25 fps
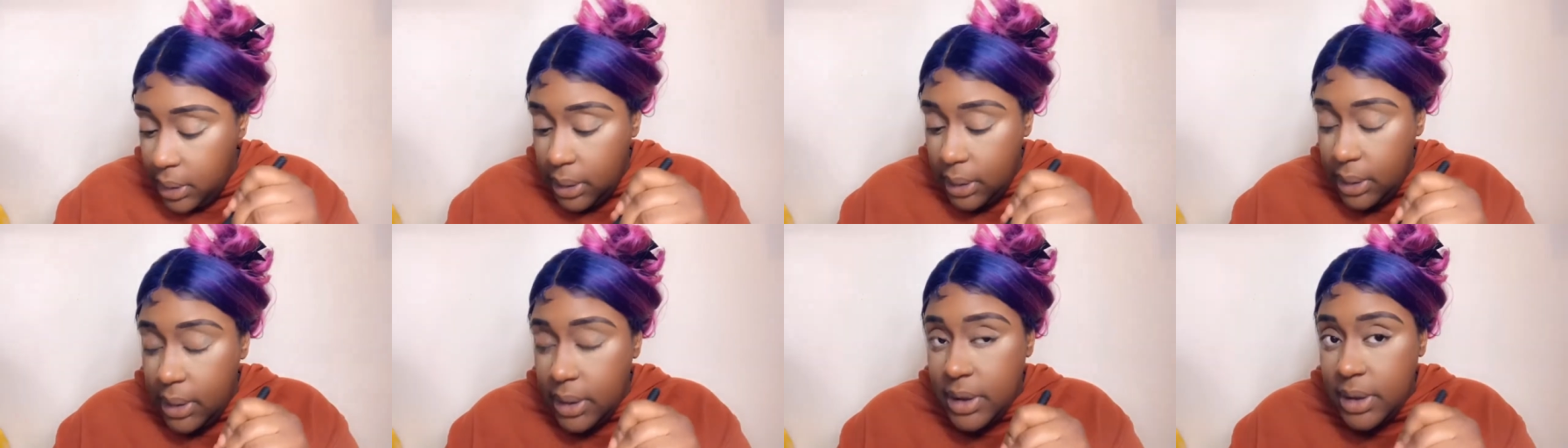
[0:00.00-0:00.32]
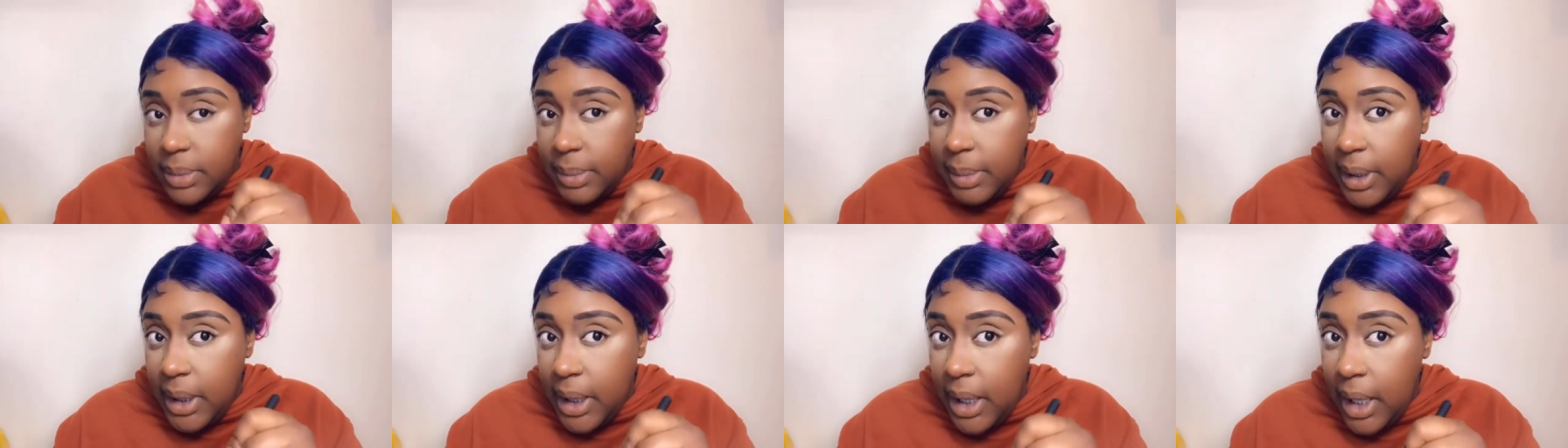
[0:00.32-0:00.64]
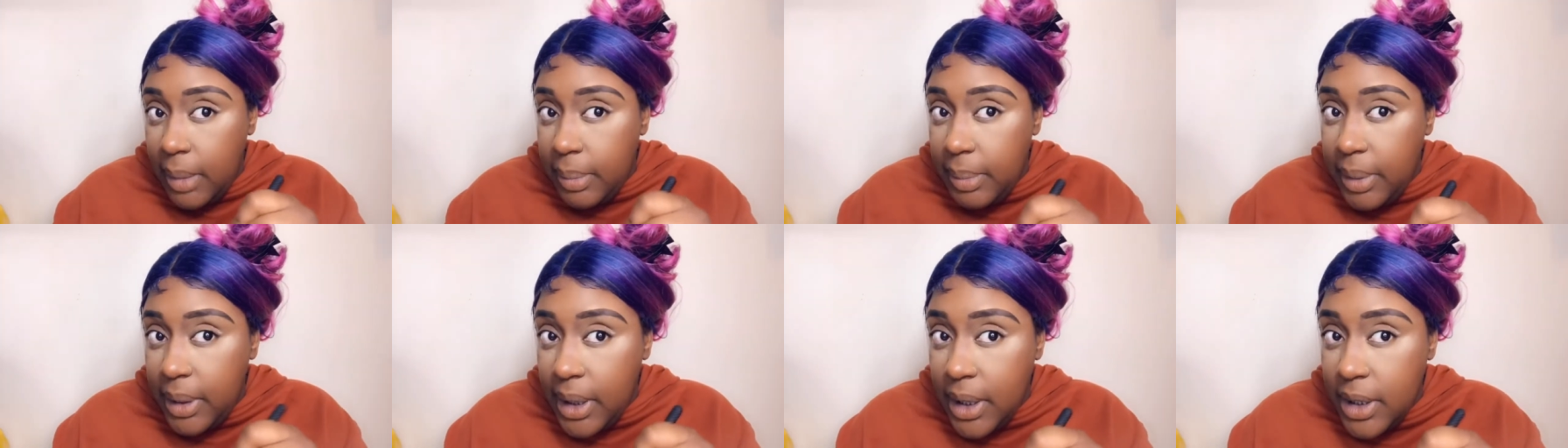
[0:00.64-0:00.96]
this may
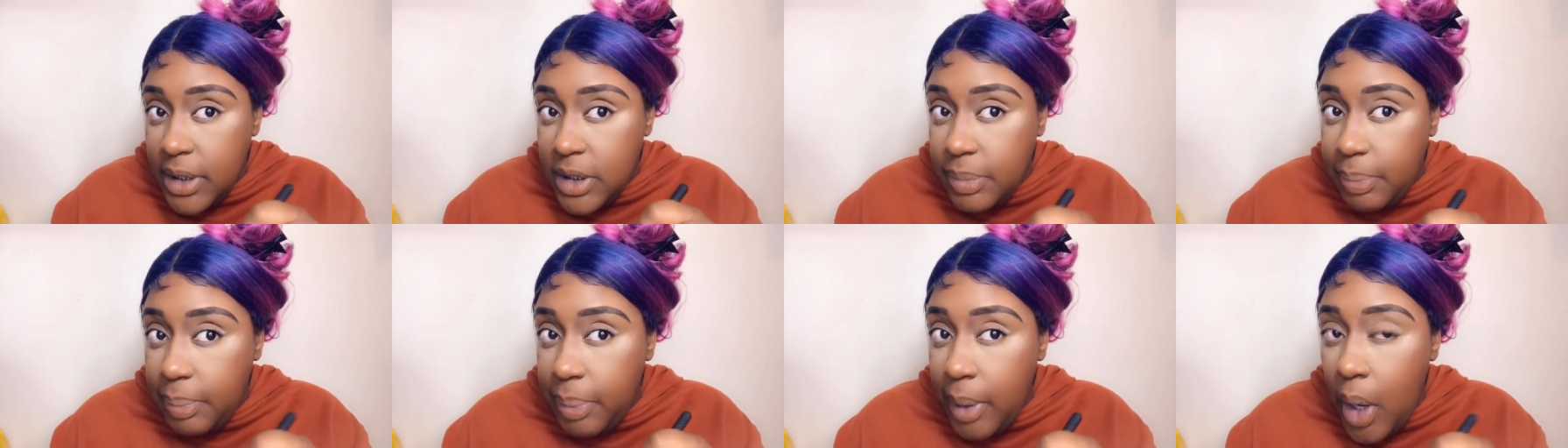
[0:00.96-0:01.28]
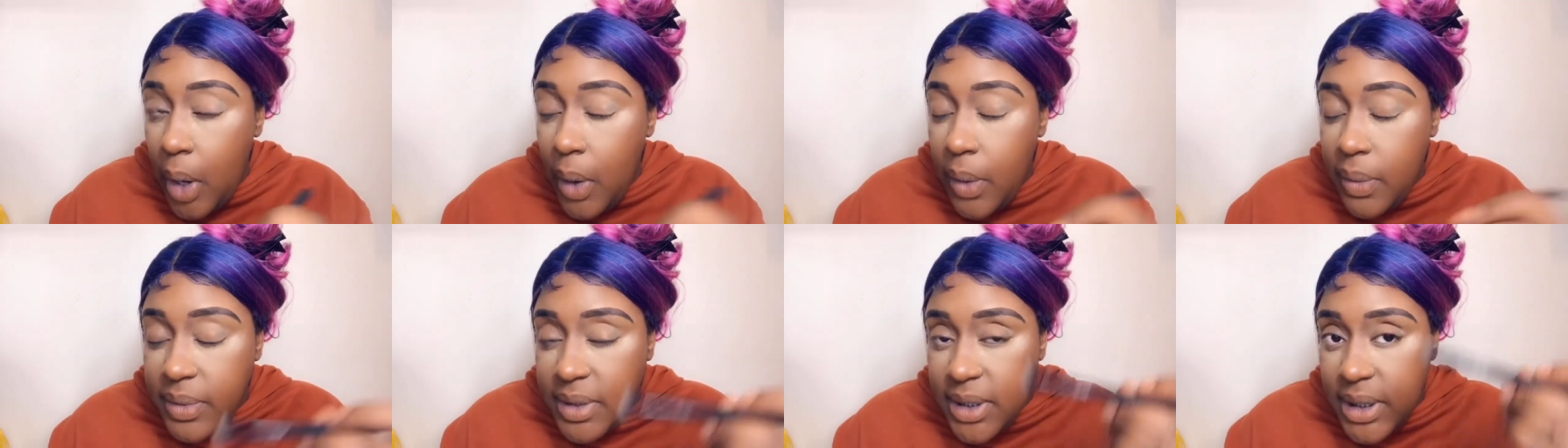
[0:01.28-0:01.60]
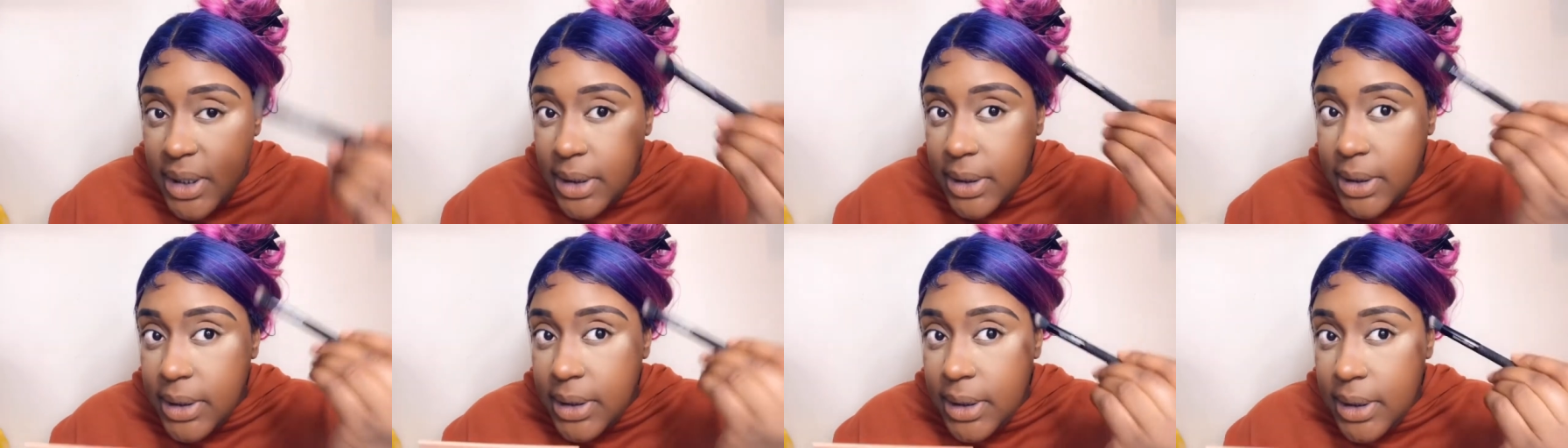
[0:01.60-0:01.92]
not be as
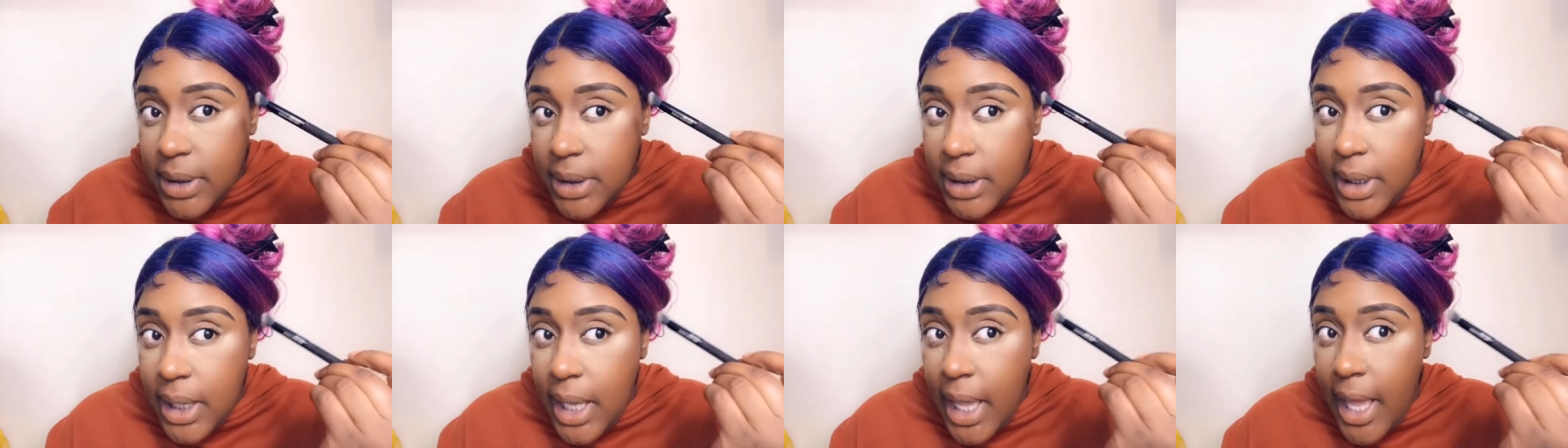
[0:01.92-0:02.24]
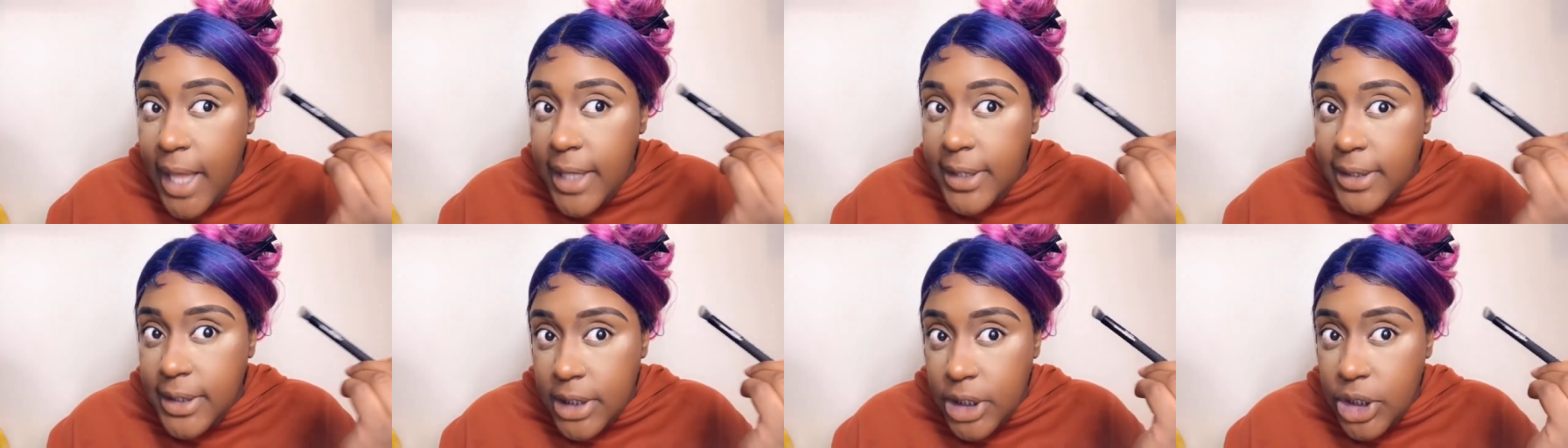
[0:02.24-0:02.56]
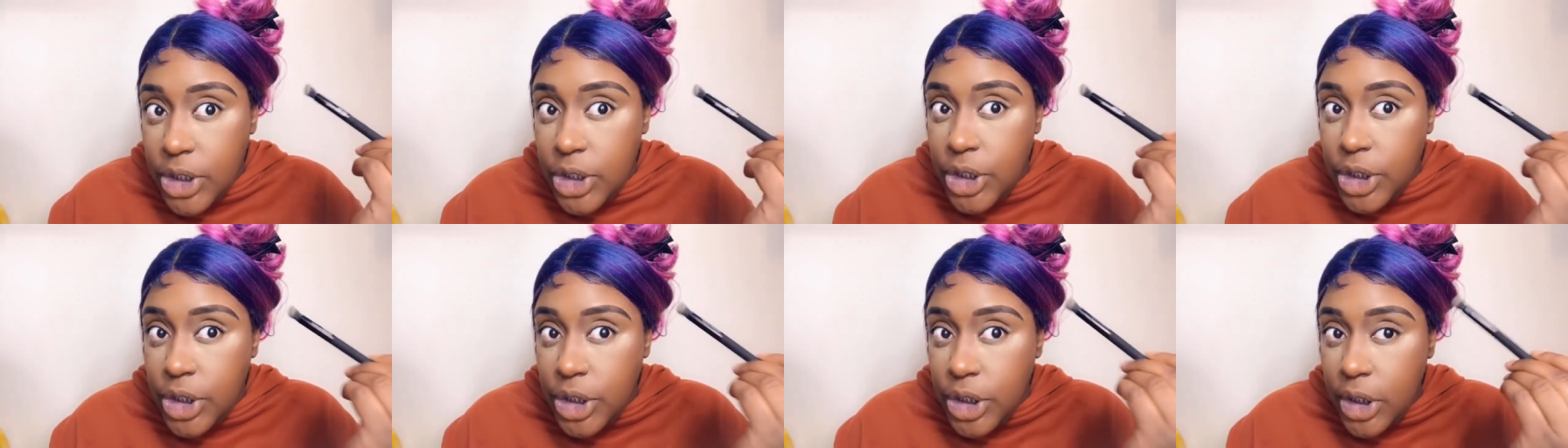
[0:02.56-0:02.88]
potent as it
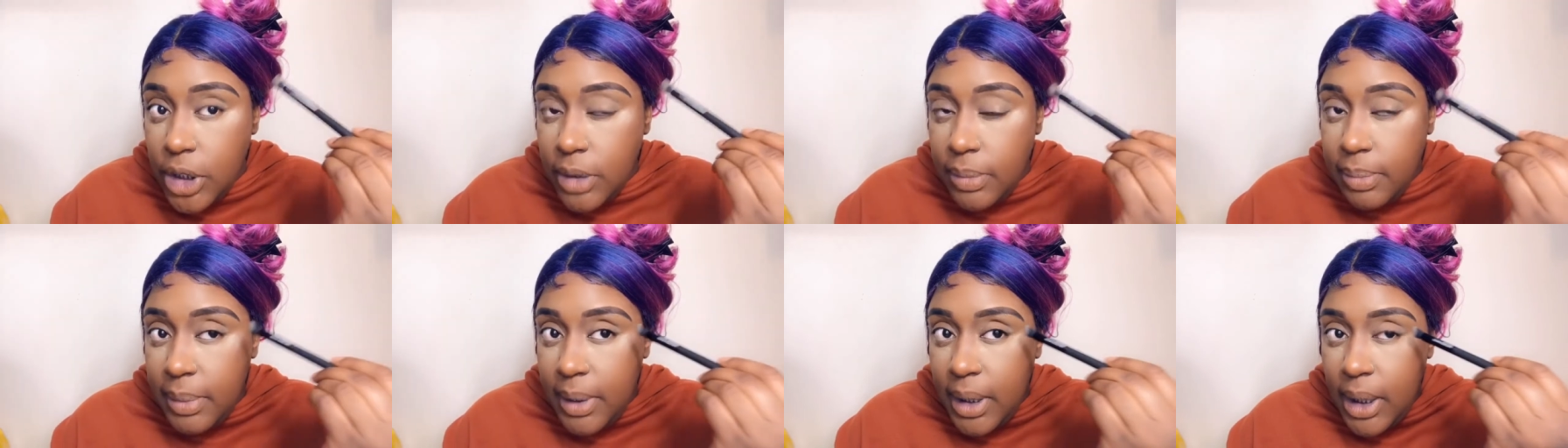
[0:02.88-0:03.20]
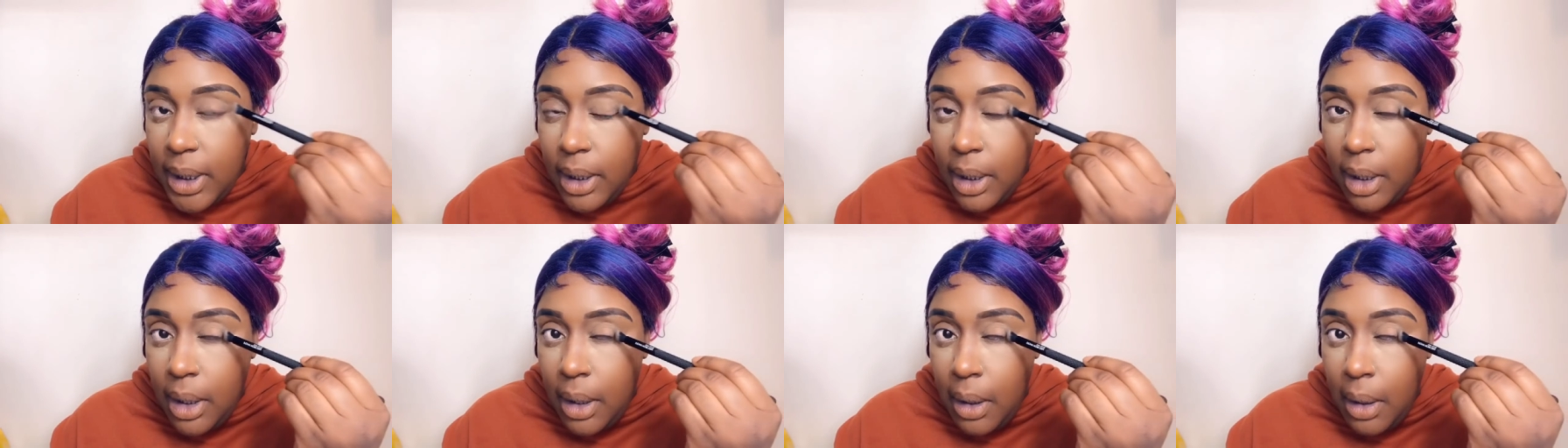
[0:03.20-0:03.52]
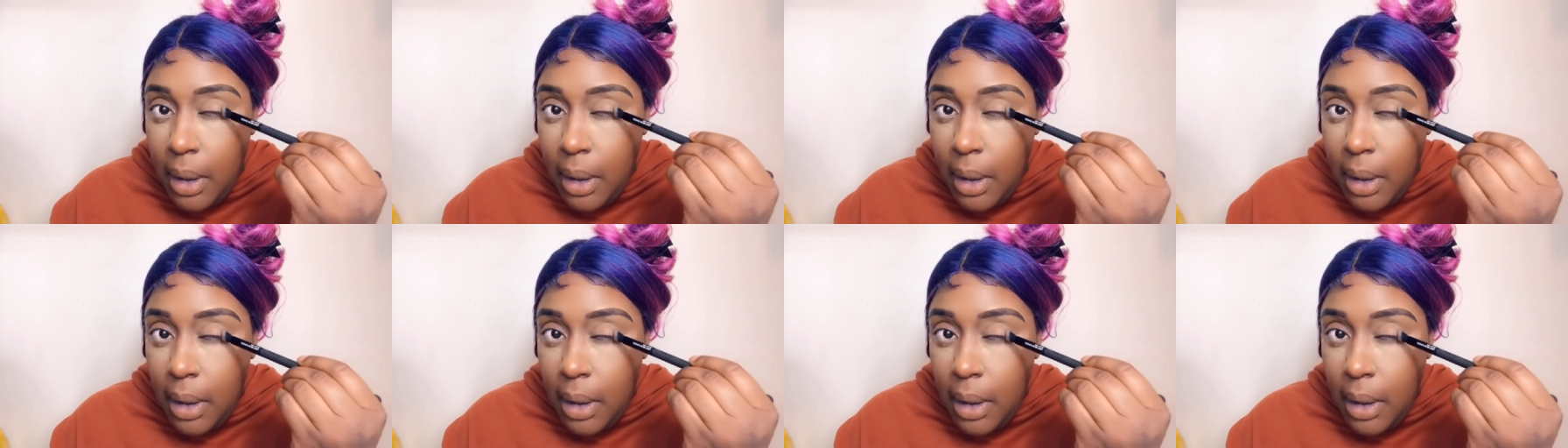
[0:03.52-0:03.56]
should be.